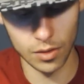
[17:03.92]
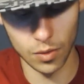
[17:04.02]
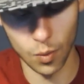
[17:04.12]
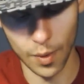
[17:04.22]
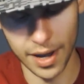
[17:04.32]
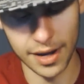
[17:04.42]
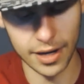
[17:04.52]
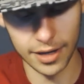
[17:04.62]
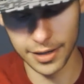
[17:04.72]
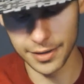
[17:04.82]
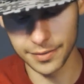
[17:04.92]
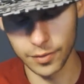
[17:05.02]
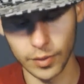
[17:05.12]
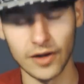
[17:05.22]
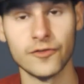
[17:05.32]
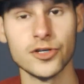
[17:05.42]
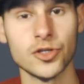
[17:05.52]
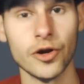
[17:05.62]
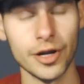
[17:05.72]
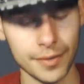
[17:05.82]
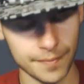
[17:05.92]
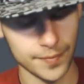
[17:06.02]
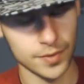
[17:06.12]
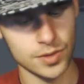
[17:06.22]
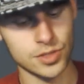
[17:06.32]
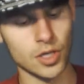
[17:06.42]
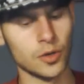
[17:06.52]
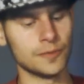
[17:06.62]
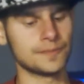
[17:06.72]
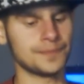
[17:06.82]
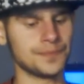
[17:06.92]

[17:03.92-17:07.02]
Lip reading: when I first started. So